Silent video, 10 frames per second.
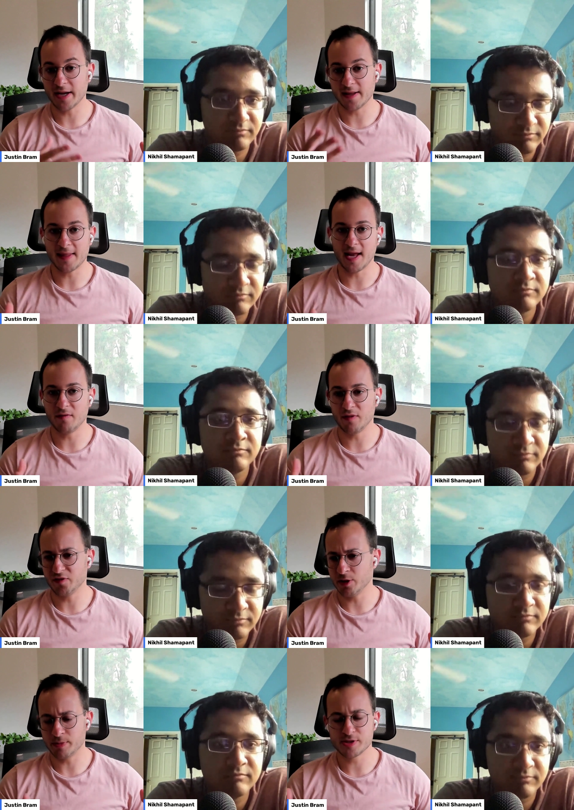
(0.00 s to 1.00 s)
Speaker 1: get that
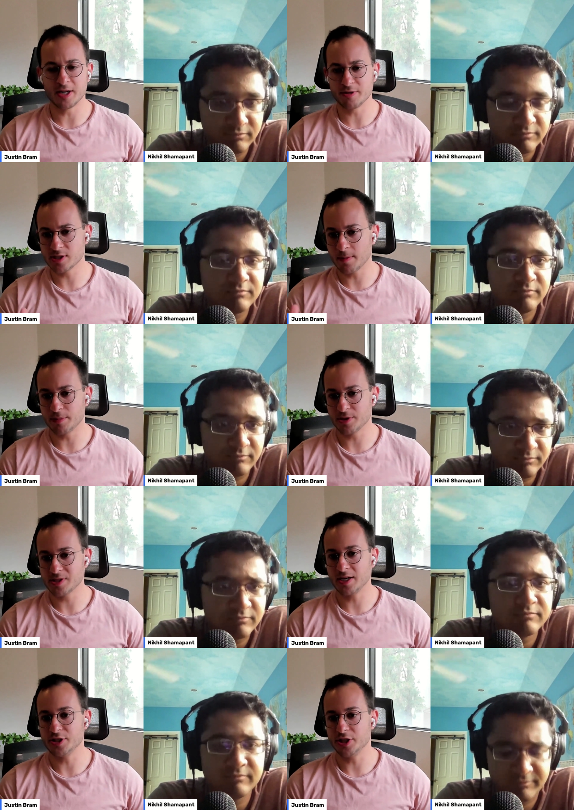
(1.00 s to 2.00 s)
15% or some
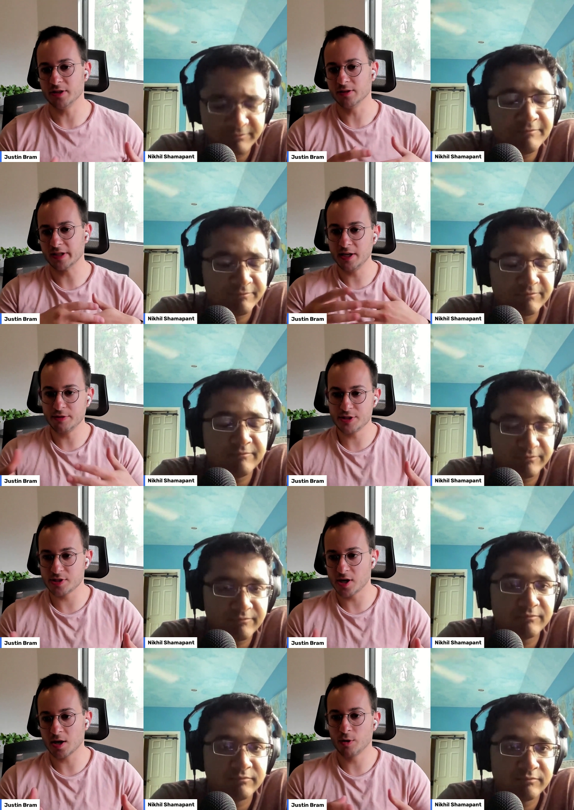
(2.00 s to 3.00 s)
percentage yield. Can you just
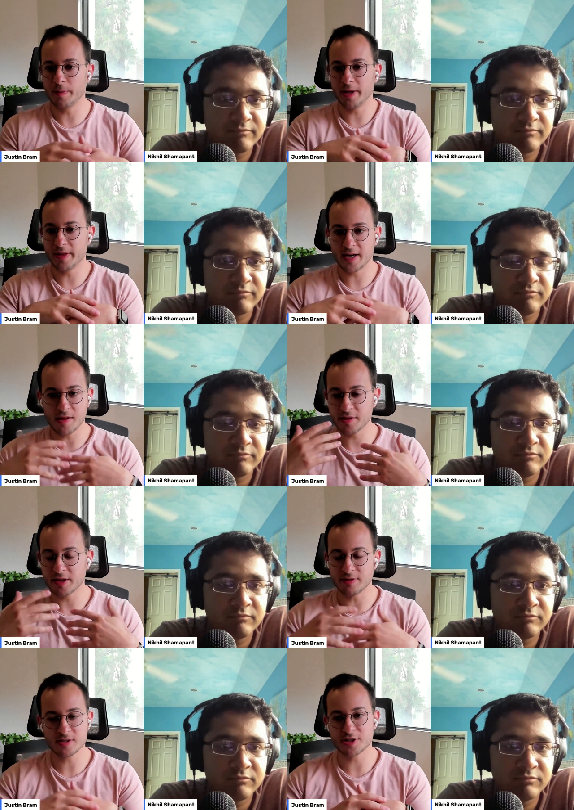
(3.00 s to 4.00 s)
talk more about that? I thought
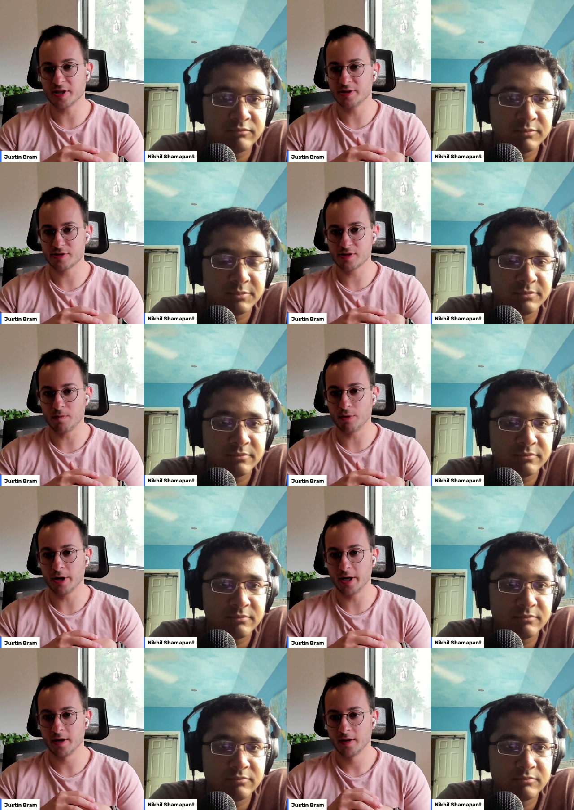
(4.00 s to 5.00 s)
that was such an interesting
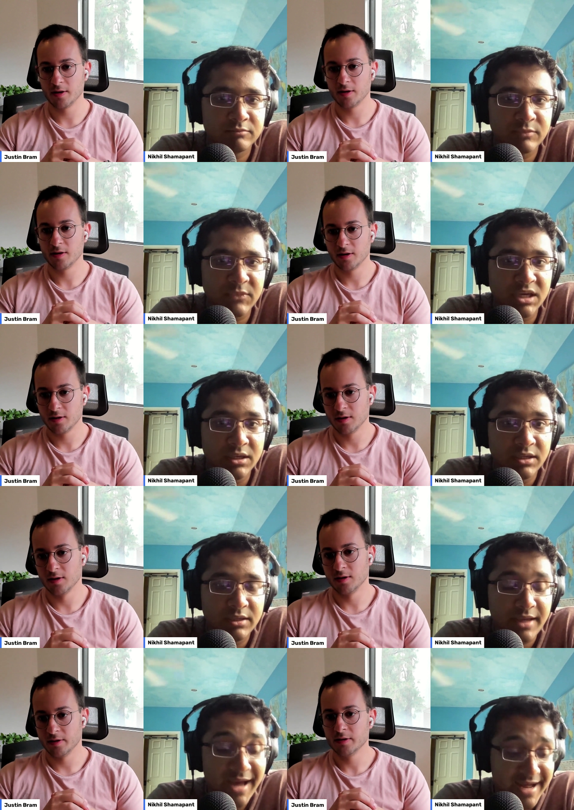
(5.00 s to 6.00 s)
point.
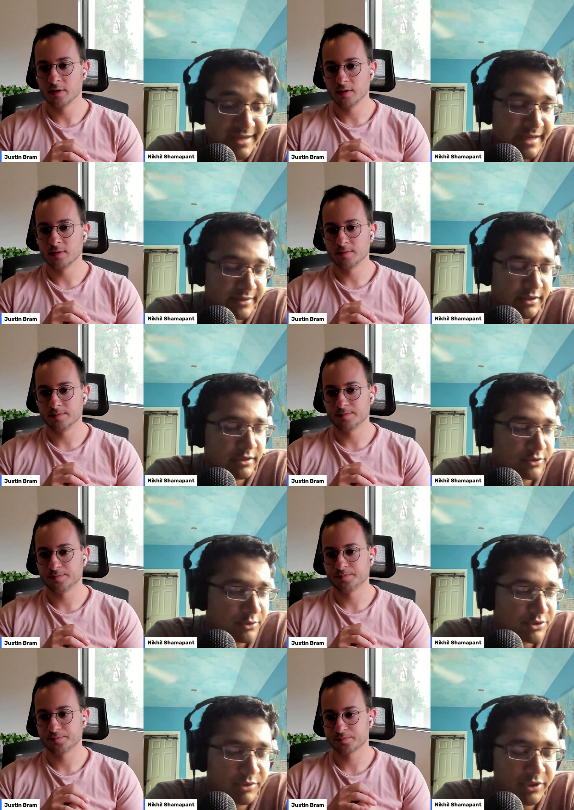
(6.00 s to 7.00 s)
Speaker 2: Yeah, yeah. The,
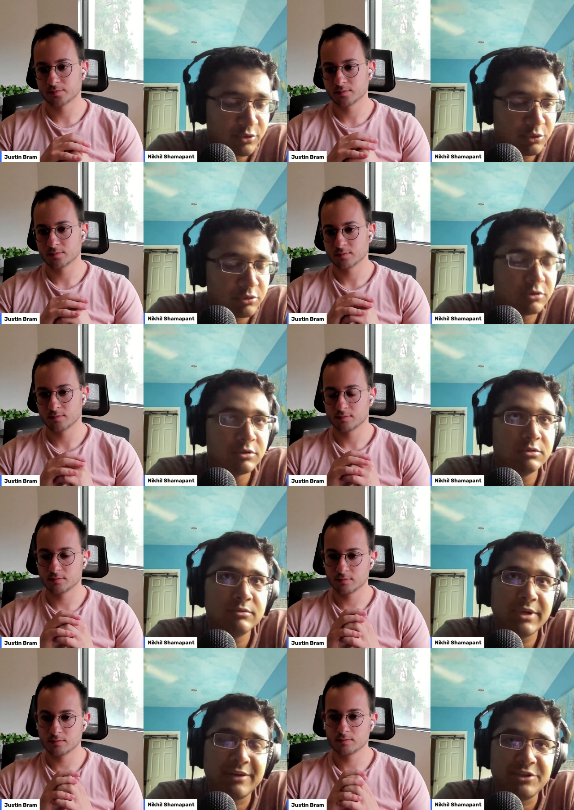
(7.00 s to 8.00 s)
so it's a really
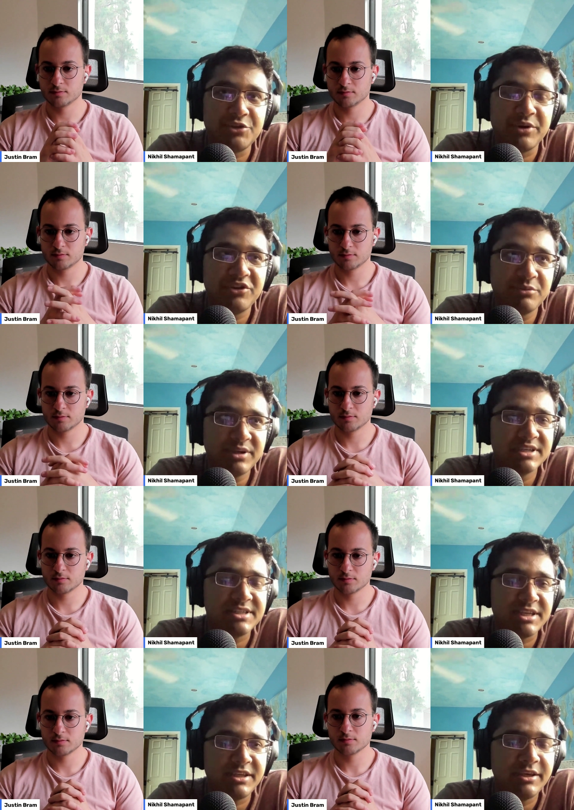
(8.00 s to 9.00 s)
cool kind of situation
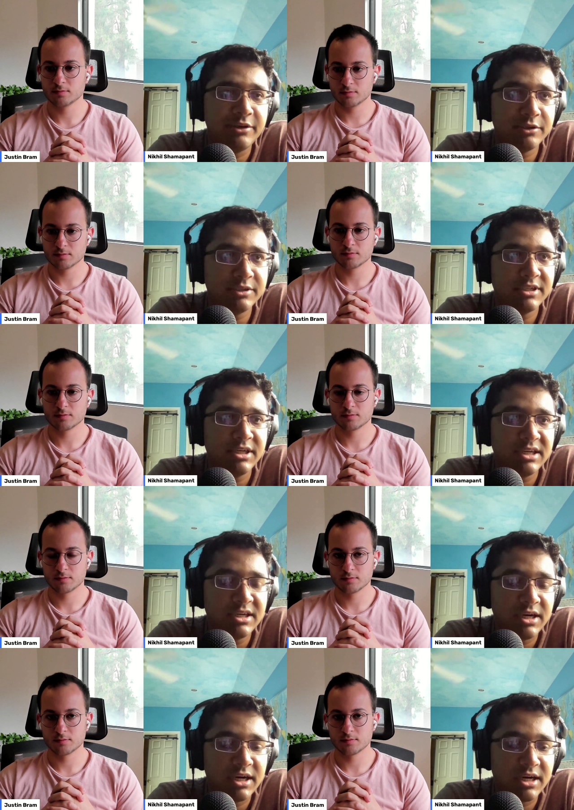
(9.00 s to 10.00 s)
because the yield
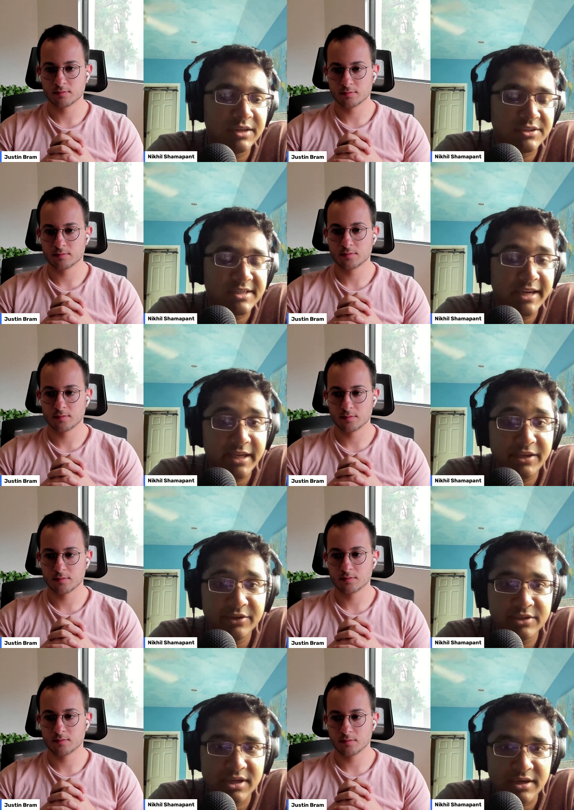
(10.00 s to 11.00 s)
uh, the
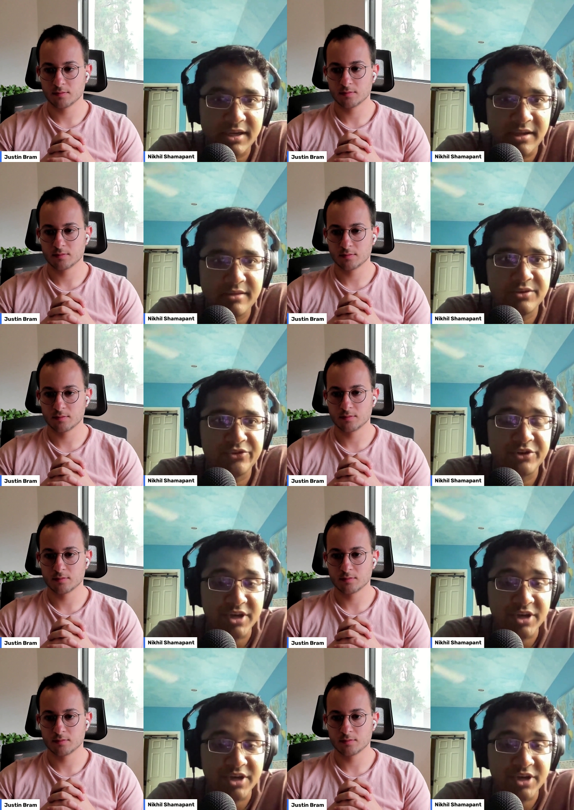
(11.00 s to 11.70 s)
staking yield on ETH is